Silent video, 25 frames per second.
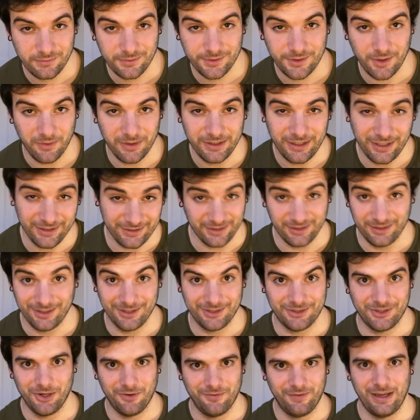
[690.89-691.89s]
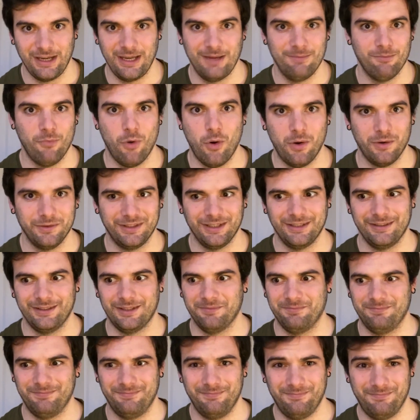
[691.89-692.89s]
so it doesn't deserve any more than
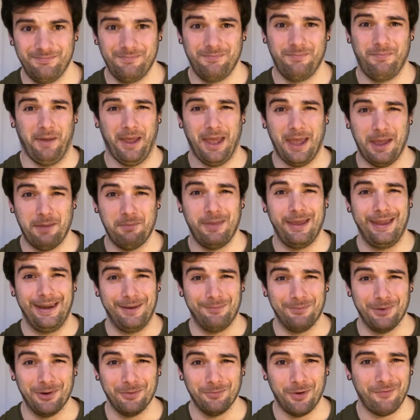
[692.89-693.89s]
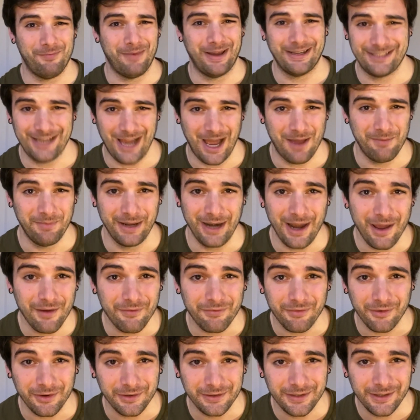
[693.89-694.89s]
the bare minimum of my time and
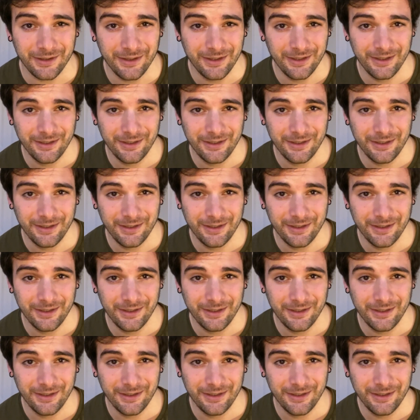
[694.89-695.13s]
effort.